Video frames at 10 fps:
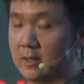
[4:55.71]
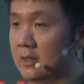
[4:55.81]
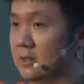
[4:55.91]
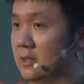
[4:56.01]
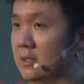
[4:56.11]

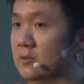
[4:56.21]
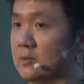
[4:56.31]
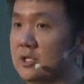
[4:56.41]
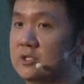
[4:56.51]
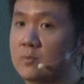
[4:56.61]
in the
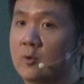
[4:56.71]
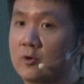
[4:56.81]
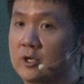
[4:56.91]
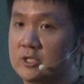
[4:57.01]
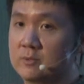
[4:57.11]
Indonesian
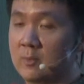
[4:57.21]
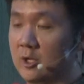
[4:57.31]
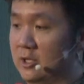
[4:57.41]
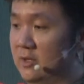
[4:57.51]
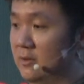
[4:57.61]
mortgage
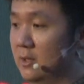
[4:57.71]
market